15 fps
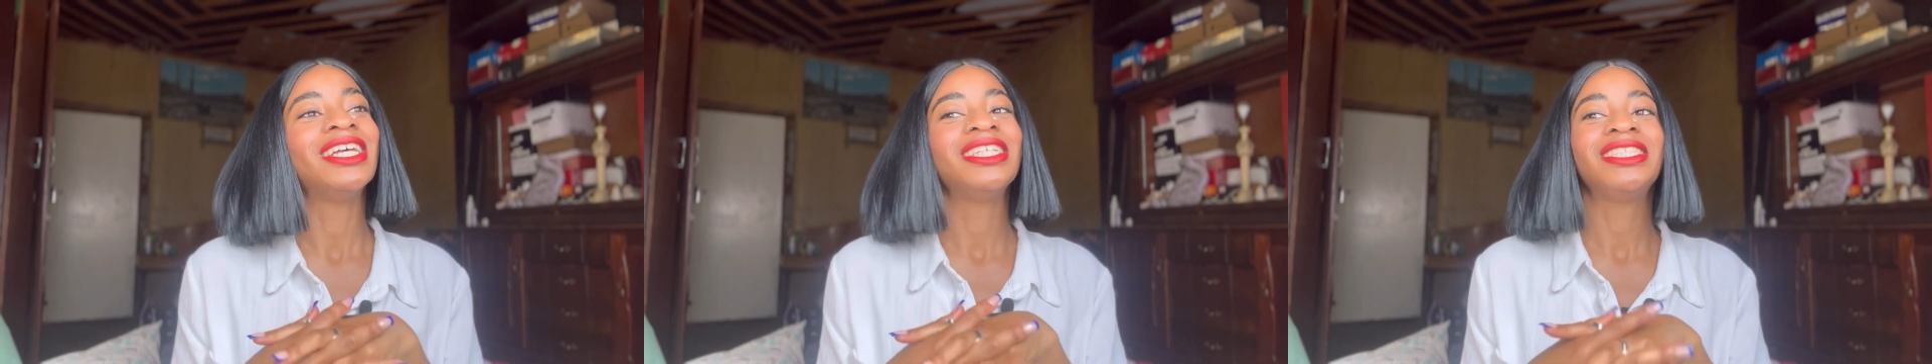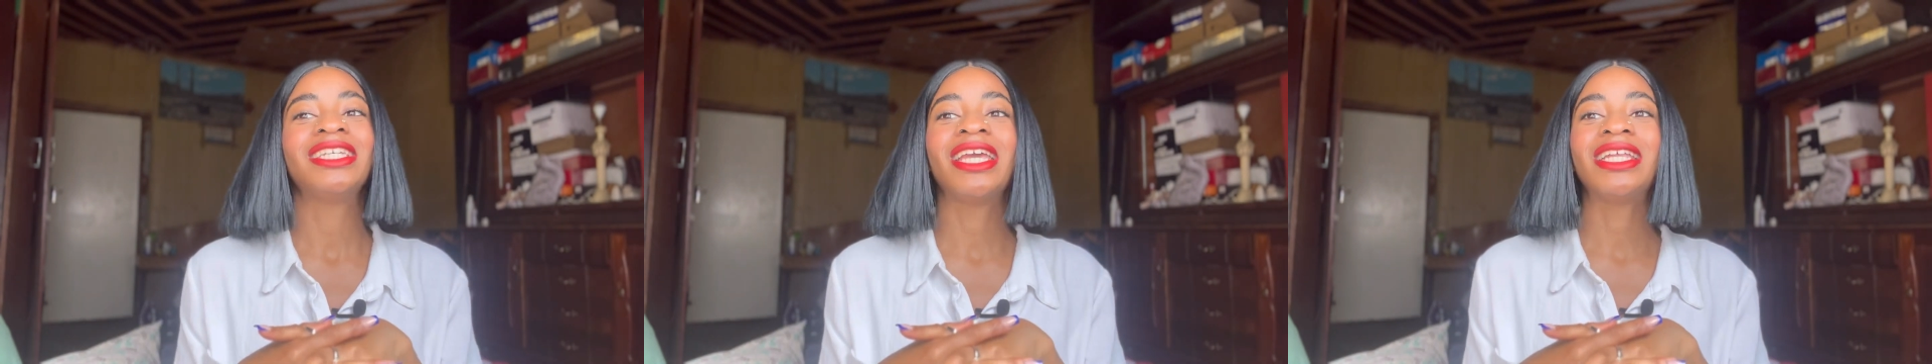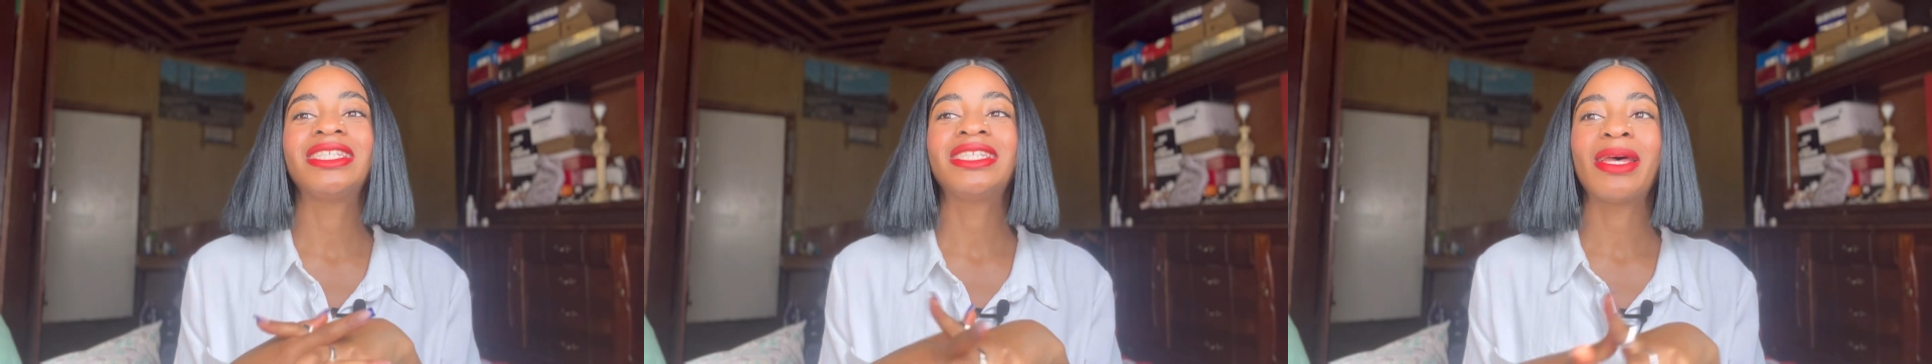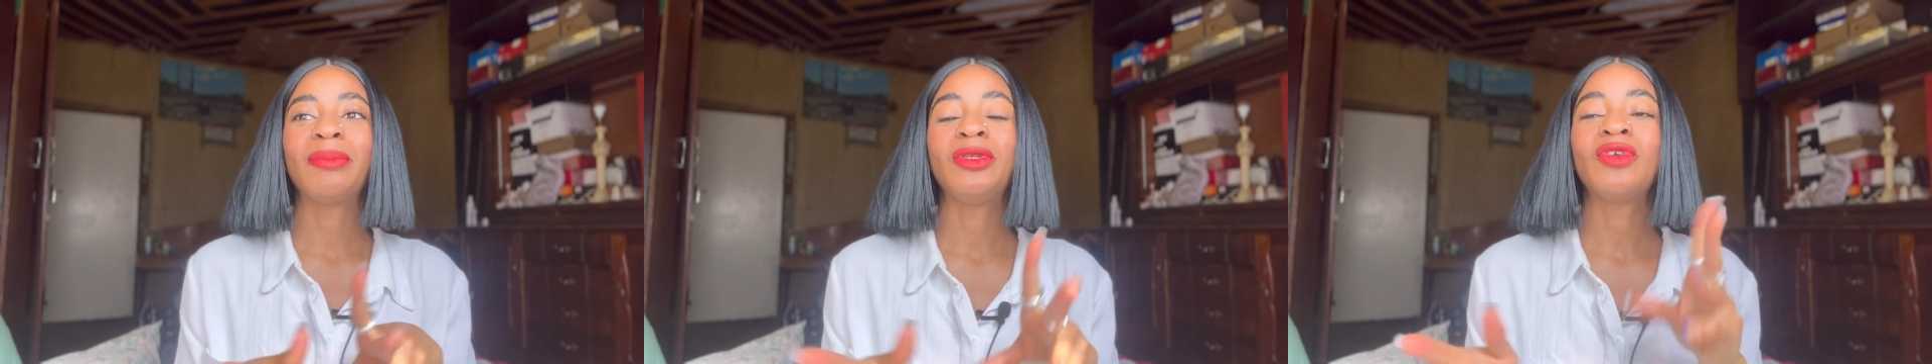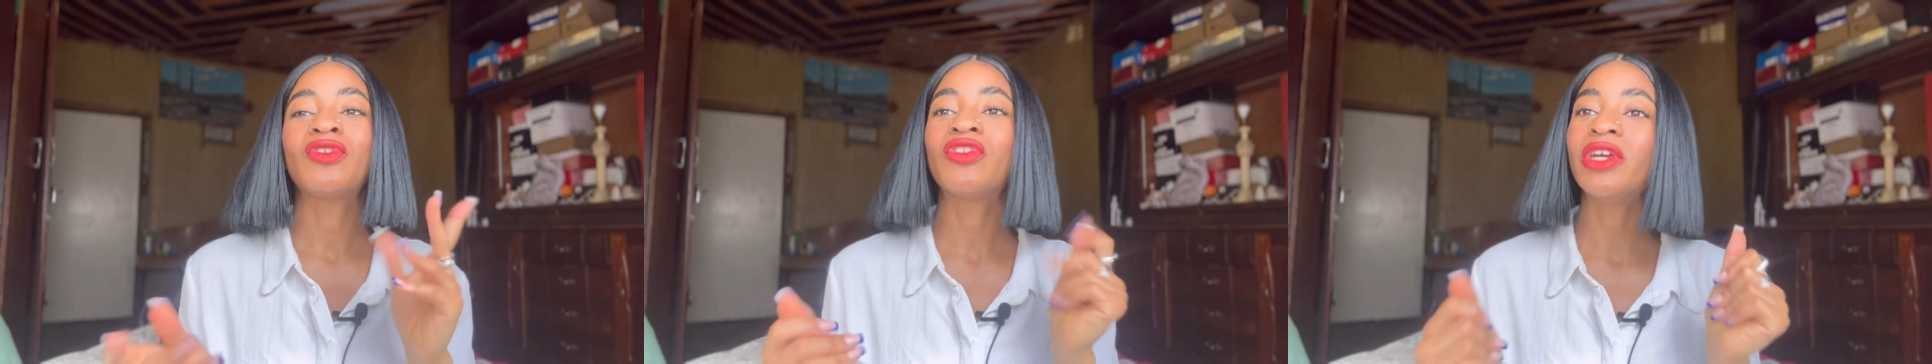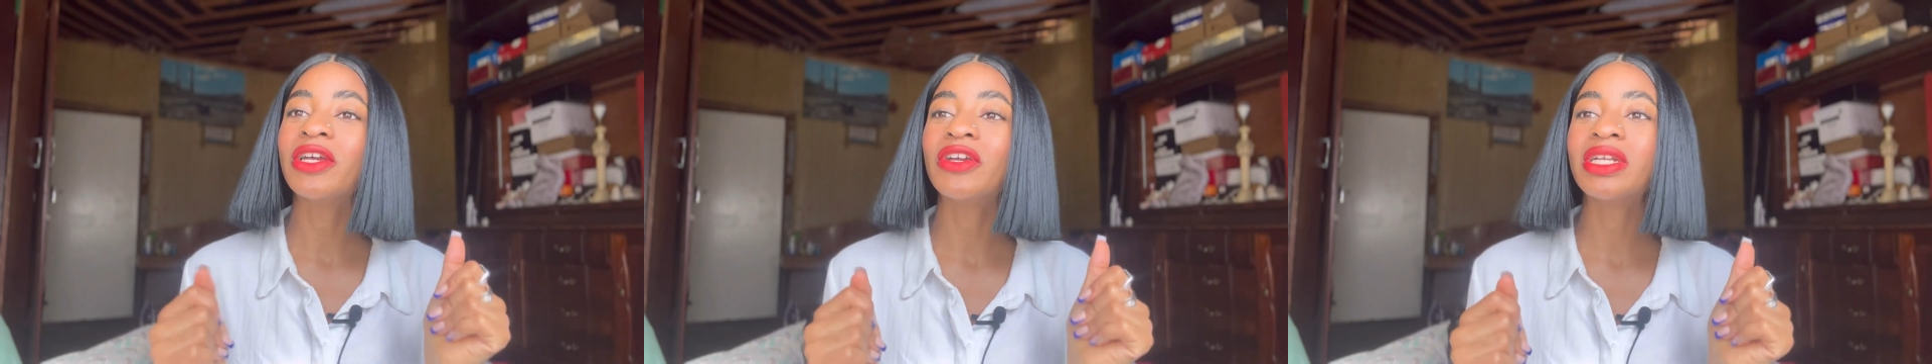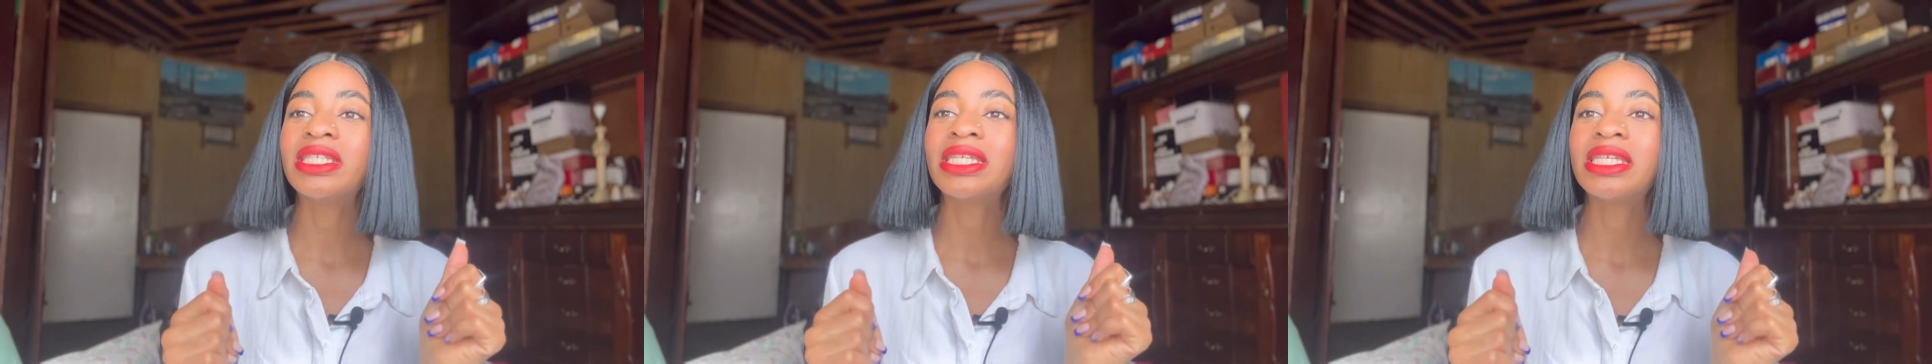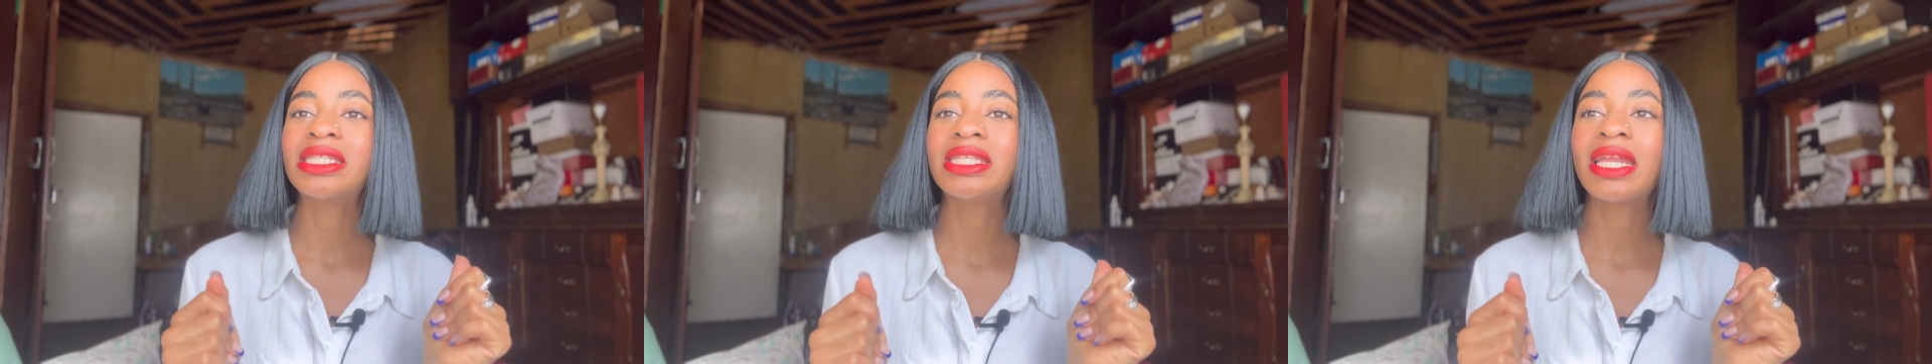to get some new
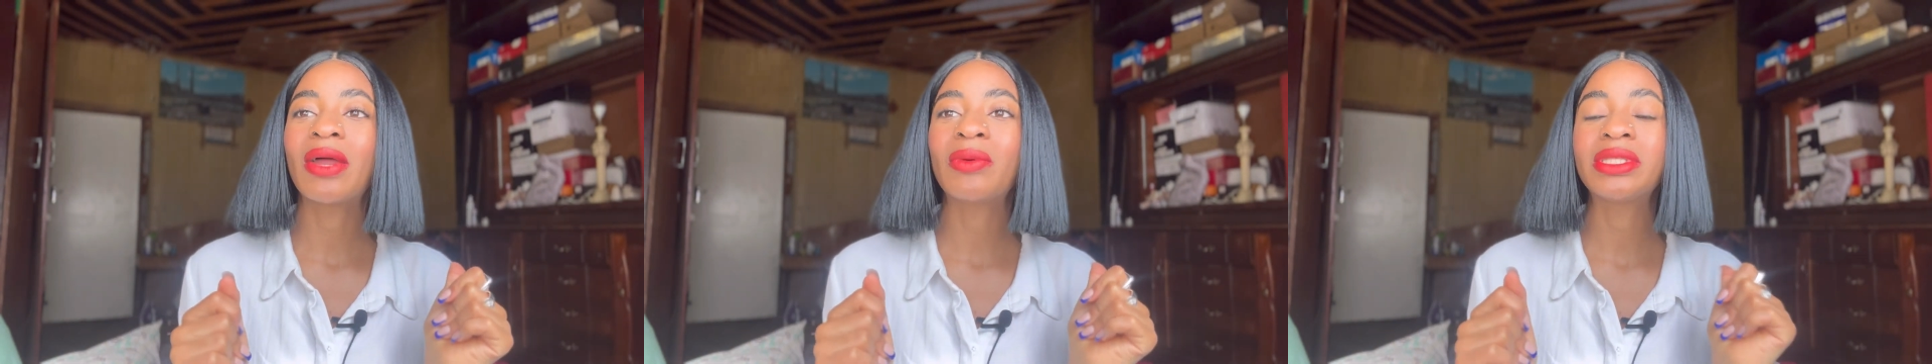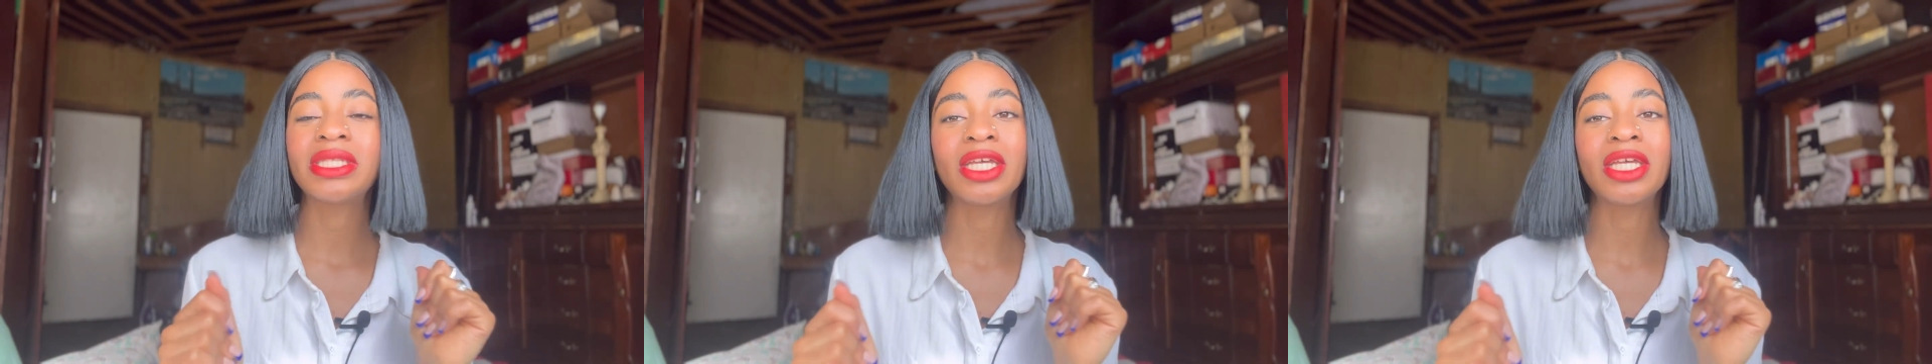fragrances that i was